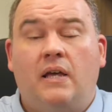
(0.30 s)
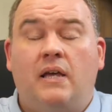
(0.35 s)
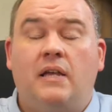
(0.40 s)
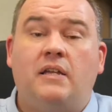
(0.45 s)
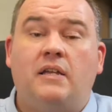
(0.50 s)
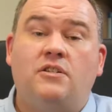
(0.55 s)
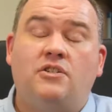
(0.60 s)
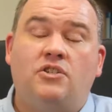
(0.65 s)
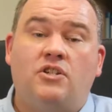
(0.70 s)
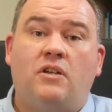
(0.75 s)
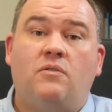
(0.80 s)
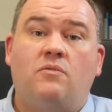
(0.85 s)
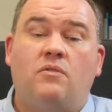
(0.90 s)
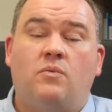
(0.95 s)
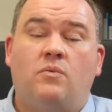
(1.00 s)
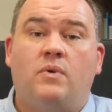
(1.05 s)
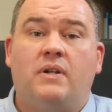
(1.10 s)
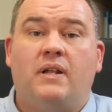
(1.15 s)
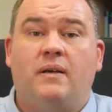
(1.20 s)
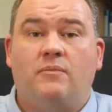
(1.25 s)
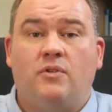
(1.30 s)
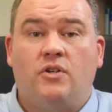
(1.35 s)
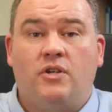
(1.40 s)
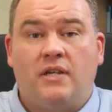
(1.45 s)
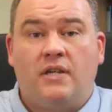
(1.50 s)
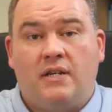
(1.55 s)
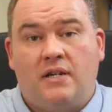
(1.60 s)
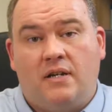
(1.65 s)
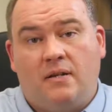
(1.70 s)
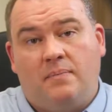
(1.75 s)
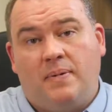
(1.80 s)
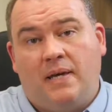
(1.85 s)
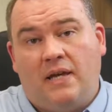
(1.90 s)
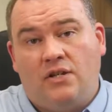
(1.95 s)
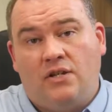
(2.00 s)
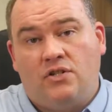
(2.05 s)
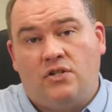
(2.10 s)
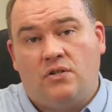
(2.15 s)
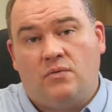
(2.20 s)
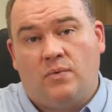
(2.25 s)
In general, when I'm looking at a
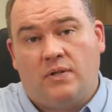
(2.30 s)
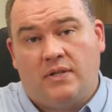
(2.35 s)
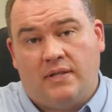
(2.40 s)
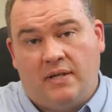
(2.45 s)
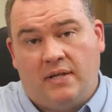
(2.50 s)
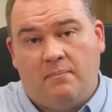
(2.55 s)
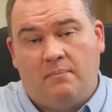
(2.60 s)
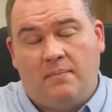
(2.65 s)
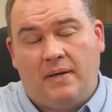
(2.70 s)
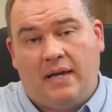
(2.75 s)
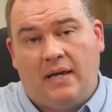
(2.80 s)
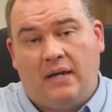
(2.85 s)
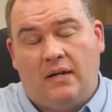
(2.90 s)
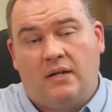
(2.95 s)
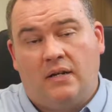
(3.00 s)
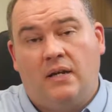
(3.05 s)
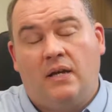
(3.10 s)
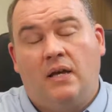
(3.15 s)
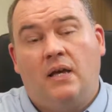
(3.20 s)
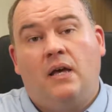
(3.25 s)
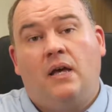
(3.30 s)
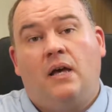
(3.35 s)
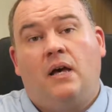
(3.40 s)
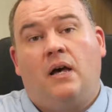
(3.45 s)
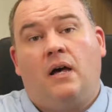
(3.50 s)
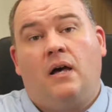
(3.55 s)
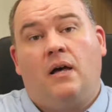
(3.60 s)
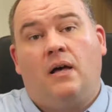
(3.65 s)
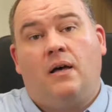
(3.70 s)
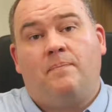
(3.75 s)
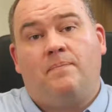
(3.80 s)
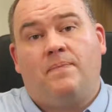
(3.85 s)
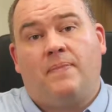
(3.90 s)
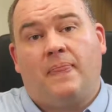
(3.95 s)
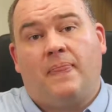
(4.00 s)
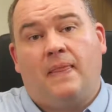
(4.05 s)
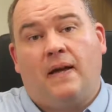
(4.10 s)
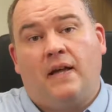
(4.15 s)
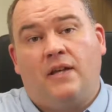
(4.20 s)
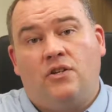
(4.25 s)
patient with hip pain,
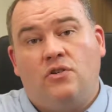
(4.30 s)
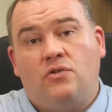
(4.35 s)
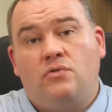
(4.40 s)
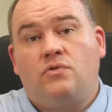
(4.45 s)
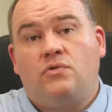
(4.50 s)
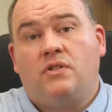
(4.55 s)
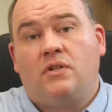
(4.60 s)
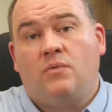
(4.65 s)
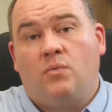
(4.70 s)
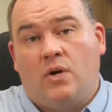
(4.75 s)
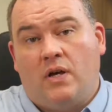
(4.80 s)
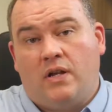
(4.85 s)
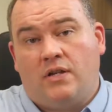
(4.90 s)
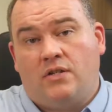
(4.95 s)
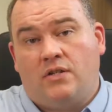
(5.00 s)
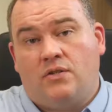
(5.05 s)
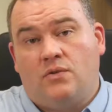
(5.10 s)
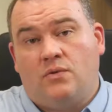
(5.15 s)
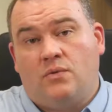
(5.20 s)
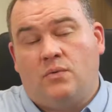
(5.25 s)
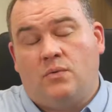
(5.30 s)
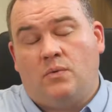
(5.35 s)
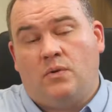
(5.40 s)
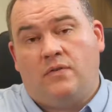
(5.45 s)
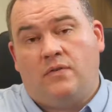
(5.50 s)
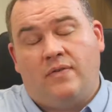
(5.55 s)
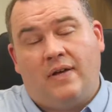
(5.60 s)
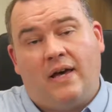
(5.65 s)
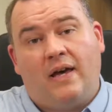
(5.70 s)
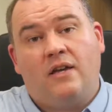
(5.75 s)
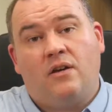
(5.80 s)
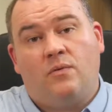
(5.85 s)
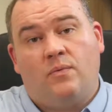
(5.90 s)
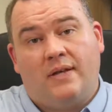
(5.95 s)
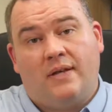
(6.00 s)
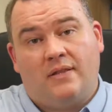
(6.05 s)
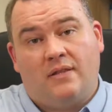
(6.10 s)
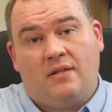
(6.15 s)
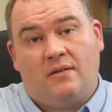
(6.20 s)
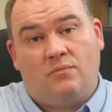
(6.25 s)
I usually want to
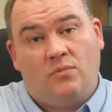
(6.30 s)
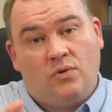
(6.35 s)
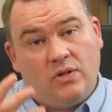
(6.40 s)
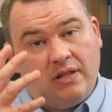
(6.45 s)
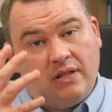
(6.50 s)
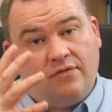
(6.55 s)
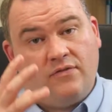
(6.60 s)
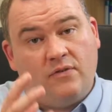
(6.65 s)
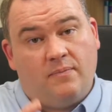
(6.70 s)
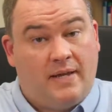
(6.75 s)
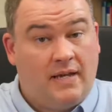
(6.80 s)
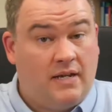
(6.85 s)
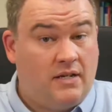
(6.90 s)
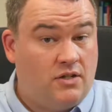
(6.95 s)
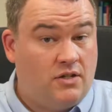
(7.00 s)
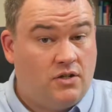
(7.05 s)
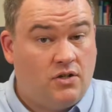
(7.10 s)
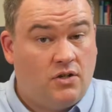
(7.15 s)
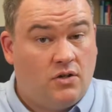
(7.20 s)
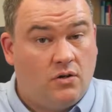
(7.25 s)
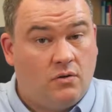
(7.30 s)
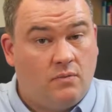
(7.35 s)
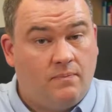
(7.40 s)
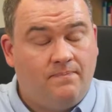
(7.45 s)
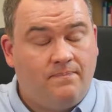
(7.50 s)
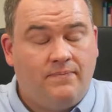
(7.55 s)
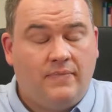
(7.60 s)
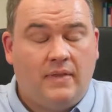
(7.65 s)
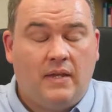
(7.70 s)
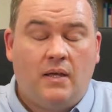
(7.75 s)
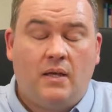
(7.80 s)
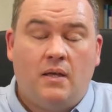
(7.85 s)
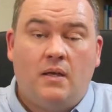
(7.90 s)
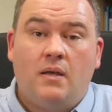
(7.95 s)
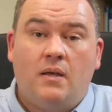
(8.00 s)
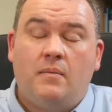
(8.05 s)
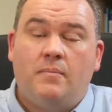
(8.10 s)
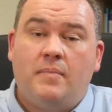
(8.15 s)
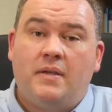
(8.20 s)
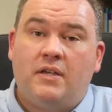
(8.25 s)
evaluate them really from head to toe.
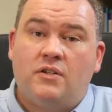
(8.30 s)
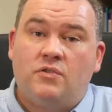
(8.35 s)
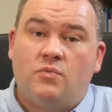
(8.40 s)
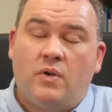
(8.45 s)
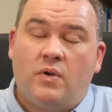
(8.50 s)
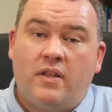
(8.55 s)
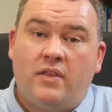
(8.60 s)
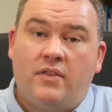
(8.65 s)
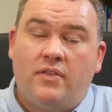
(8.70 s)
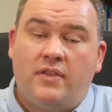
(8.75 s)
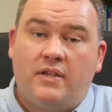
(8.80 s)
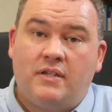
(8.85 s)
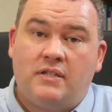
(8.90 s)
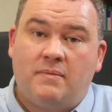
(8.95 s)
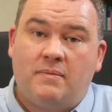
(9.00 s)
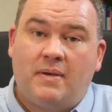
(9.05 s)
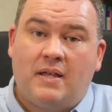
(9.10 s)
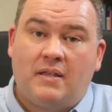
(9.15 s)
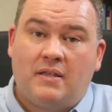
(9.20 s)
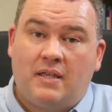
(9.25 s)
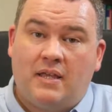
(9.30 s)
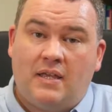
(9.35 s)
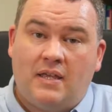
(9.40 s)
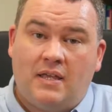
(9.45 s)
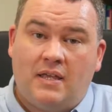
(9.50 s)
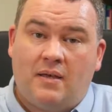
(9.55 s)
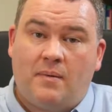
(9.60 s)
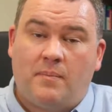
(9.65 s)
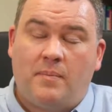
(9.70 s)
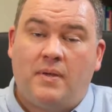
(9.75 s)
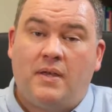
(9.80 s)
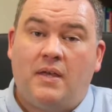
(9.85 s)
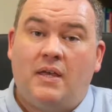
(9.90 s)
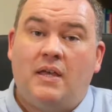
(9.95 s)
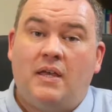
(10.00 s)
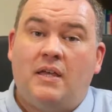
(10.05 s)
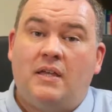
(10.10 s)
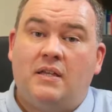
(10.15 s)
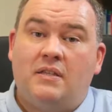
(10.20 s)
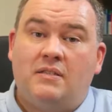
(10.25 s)
Because one of the things about the hip
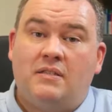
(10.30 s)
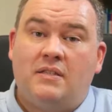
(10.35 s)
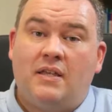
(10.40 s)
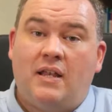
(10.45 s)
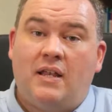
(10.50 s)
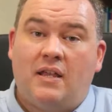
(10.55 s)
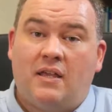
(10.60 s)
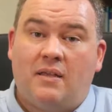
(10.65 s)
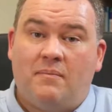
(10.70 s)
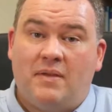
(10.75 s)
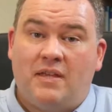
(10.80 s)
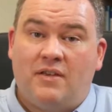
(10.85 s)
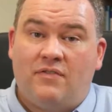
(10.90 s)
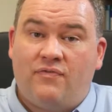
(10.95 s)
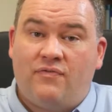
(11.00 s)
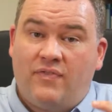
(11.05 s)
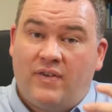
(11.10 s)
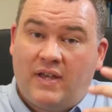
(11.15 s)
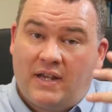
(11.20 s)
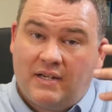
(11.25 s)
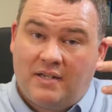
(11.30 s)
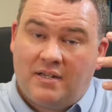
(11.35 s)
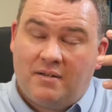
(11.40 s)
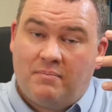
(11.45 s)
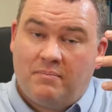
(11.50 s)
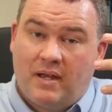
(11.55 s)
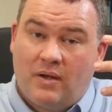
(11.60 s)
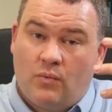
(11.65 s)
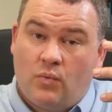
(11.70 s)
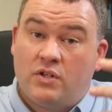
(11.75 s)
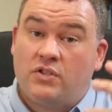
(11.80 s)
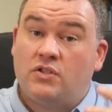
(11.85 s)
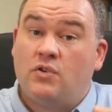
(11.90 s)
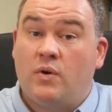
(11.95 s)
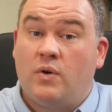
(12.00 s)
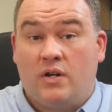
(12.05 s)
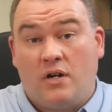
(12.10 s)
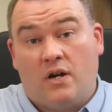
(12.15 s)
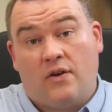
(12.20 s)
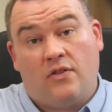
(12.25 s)
is that it can be affected by what's
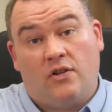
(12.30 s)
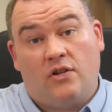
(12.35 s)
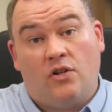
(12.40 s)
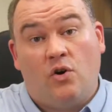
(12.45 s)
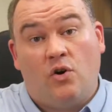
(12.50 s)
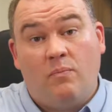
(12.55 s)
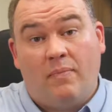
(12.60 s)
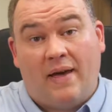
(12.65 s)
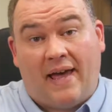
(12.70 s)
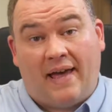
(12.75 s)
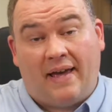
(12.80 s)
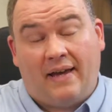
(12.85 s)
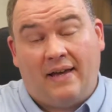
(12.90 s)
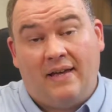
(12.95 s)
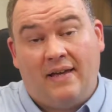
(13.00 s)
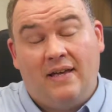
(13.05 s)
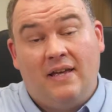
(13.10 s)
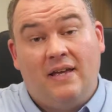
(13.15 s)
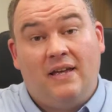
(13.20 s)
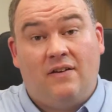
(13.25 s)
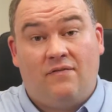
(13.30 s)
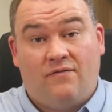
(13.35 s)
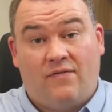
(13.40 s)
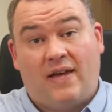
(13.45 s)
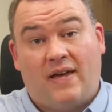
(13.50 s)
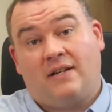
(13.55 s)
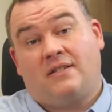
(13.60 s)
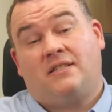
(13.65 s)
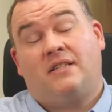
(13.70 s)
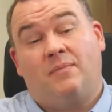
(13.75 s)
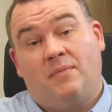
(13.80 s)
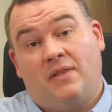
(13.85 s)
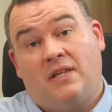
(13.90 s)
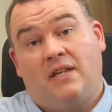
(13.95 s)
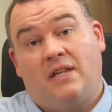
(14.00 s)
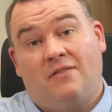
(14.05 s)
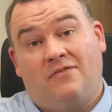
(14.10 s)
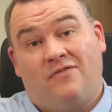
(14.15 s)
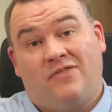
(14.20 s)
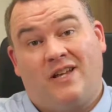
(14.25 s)
going on in the low back. In fact, some of the
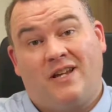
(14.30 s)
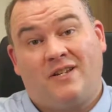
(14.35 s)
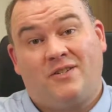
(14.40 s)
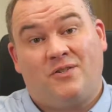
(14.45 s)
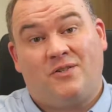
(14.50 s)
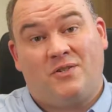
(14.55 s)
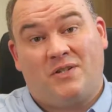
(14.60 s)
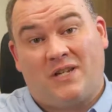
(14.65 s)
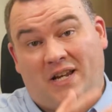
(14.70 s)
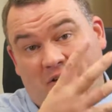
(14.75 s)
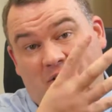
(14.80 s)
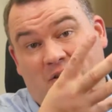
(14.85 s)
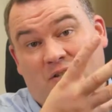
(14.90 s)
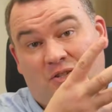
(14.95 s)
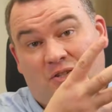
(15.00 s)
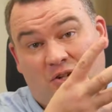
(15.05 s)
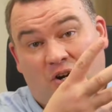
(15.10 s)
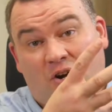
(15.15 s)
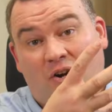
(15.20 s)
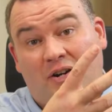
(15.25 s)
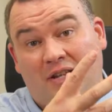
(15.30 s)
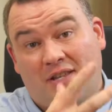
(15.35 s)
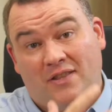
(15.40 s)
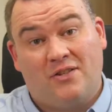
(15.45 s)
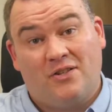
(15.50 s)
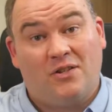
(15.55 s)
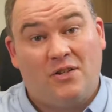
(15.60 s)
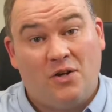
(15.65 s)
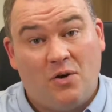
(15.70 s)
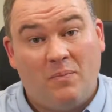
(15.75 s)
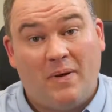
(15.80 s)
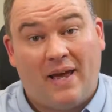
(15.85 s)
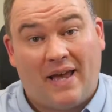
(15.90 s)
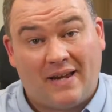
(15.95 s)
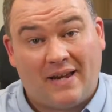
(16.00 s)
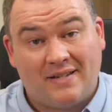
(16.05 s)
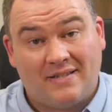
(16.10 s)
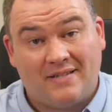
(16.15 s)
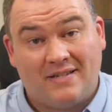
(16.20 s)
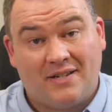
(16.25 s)
hip flexors actually start in the low
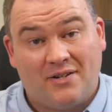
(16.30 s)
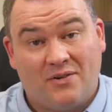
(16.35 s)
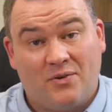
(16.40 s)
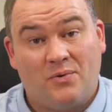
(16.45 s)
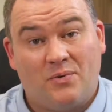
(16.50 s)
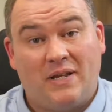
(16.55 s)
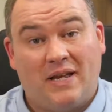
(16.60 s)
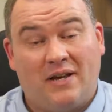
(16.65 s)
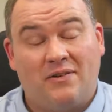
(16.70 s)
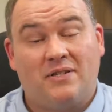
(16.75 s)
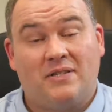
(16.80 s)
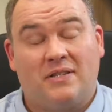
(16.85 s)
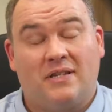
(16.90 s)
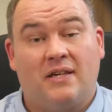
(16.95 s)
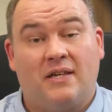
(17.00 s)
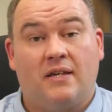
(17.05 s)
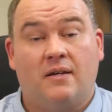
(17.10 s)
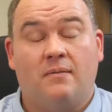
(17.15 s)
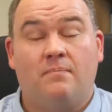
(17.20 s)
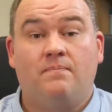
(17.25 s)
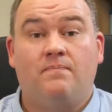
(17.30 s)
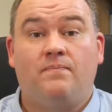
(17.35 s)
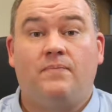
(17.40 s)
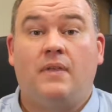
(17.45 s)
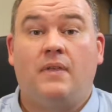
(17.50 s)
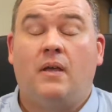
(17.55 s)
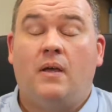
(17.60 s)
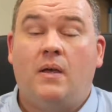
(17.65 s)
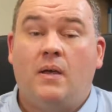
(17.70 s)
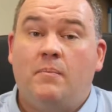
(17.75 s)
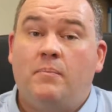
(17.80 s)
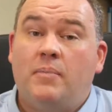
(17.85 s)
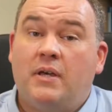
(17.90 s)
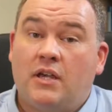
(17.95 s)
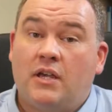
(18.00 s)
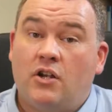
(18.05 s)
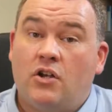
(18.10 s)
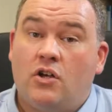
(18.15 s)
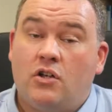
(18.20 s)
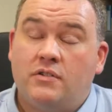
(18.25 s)
back as they go down to the hip. But
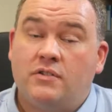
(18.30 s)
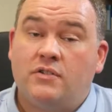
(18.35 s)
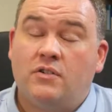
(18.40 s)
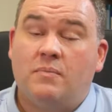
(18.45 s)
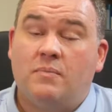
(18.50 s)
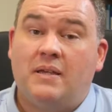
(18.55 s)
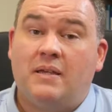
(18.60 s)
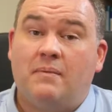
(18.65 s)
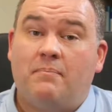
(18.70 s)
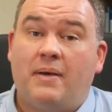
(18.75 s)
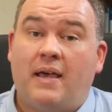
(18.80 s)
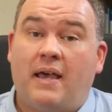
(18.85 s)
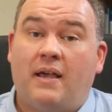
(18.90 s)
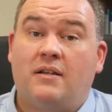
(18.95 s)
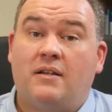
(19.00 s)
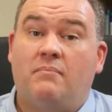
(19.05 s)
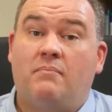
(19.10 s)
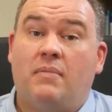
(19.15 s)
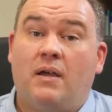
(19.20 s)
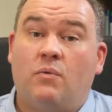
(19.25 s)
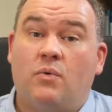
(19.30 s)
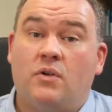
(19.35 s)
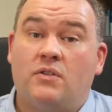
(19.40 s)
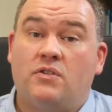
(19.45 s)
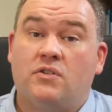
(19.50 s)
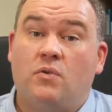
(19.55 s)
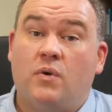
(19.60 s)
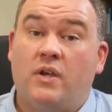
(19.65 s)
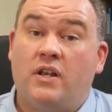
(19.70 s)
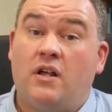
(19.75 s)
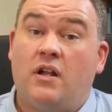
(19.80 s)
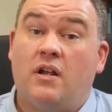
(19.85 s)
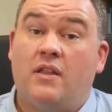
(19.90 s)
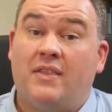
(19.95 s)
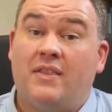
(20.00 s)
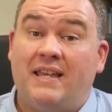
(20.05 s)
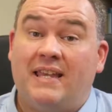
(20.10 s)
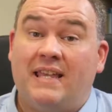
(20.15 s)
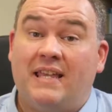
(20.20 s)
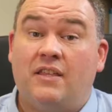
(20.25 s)
it can also be impacted by what's going on in
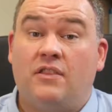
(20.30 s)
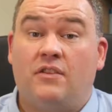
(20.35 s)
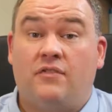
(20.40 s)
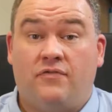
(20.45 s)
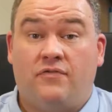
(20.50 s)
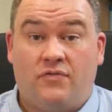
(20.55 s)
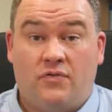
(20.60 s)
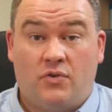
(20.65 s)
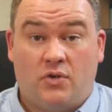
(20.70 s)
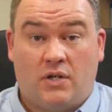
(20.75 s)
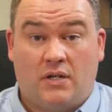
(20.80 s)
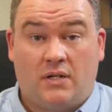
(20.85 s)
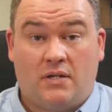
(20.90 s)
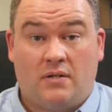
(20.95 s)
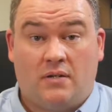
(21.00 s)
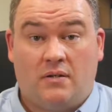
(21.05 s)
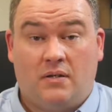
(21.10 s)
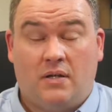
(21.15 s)
the knee and the foot.